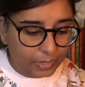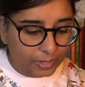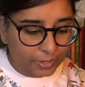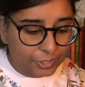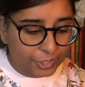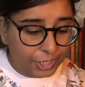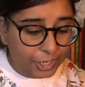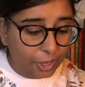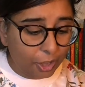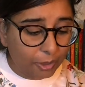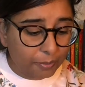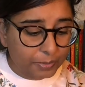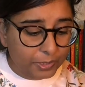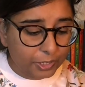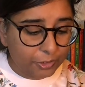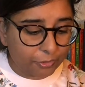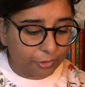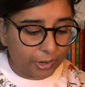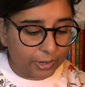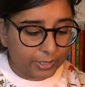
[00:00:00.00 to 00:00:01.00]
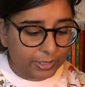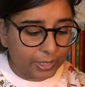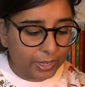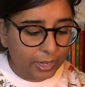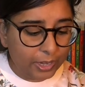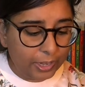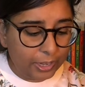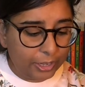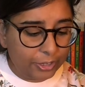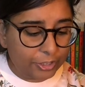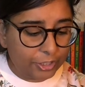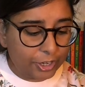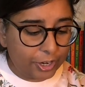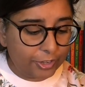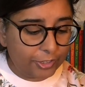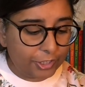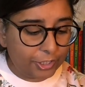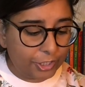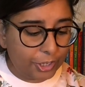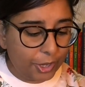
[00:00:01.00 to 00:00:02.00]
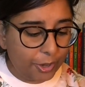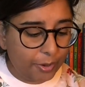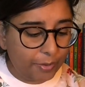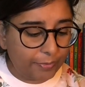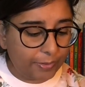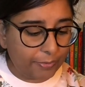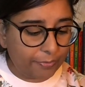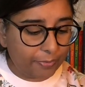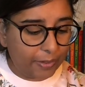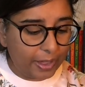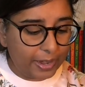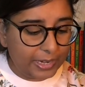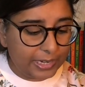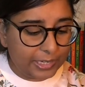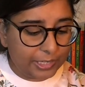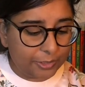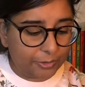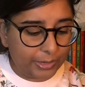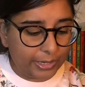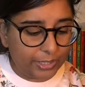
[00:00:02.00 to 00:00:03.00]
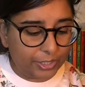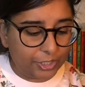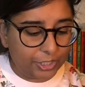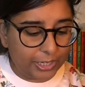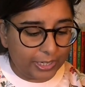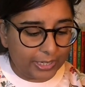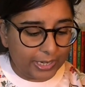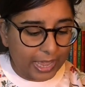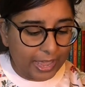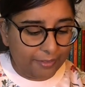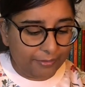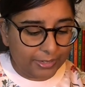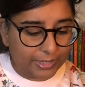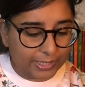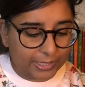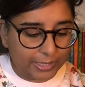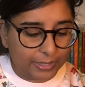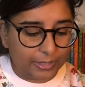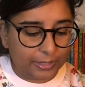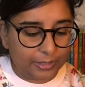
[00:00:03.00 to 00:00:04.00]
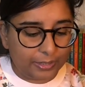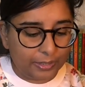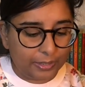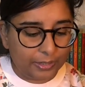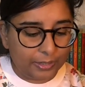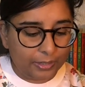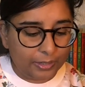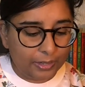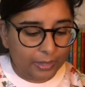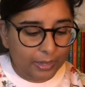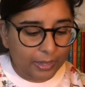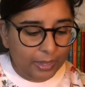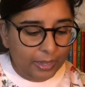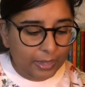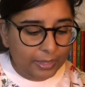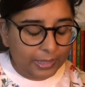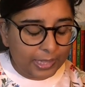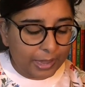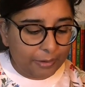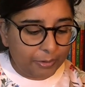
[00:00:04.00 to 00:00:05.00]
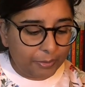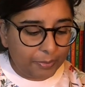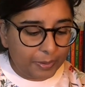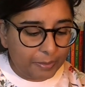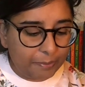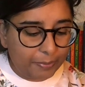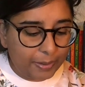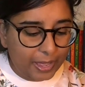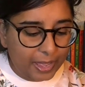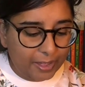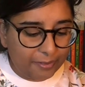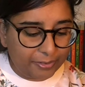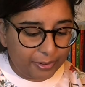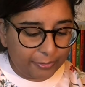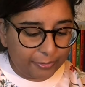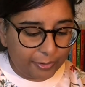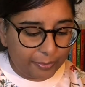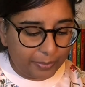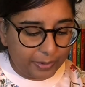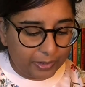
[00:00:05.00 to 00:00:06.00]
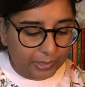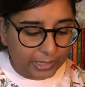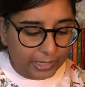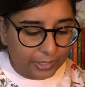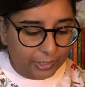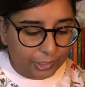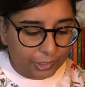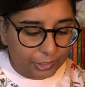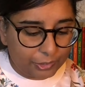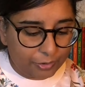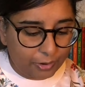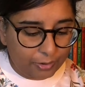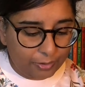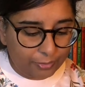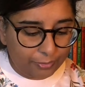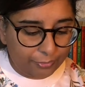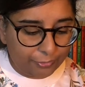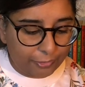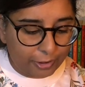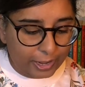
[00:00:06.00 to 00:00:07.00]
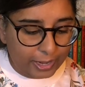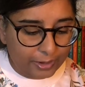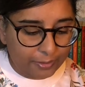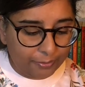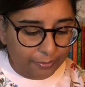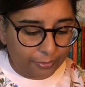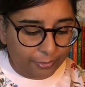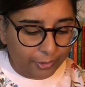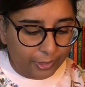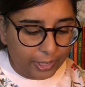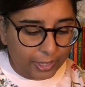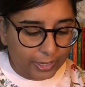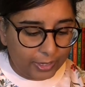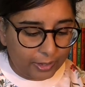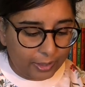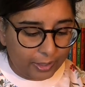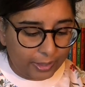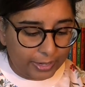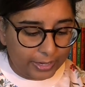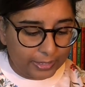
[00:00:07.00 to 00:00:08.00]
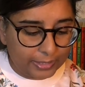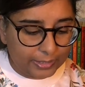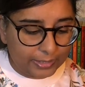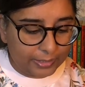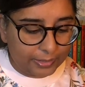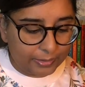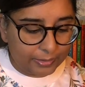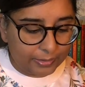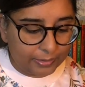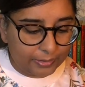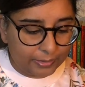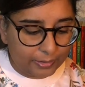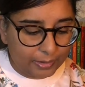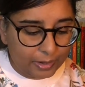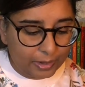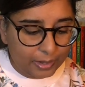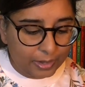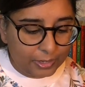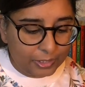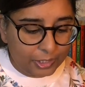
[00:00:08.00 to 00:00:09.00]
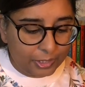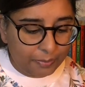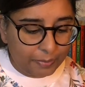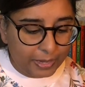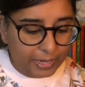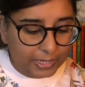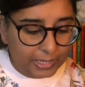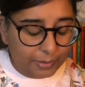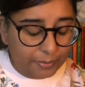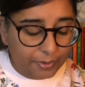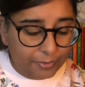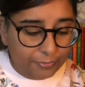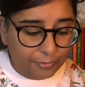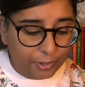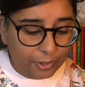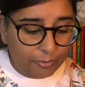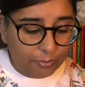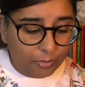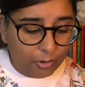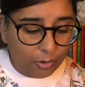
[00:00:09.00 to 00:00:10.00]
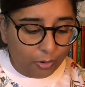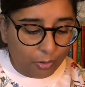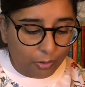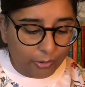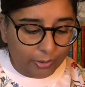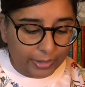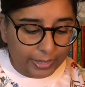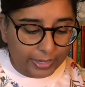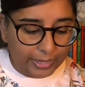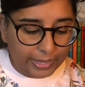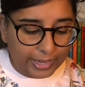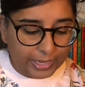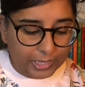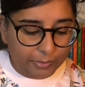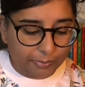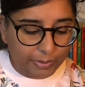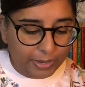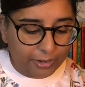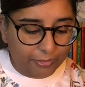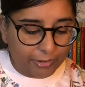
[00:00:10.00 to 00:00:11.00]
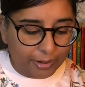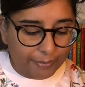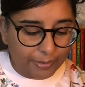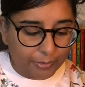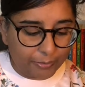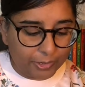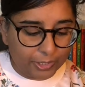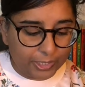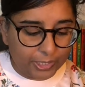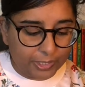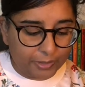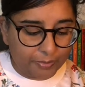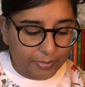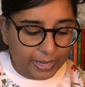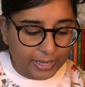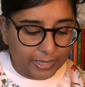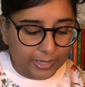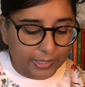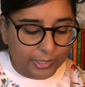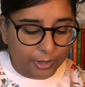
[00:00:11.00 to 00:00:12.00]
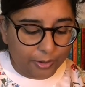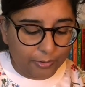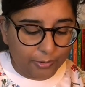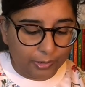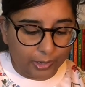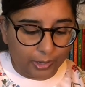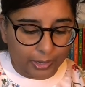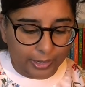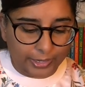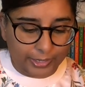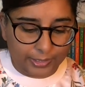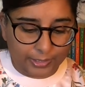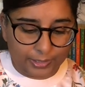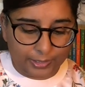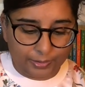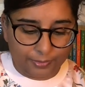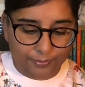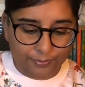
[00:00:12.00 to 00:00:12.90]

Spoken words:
She hopped across and chose two of the finest twigs she had ever seen. They would be perfect for building a strong frame for her kite. She picked up a few more in case Big Rabbit wanted to make his own kite.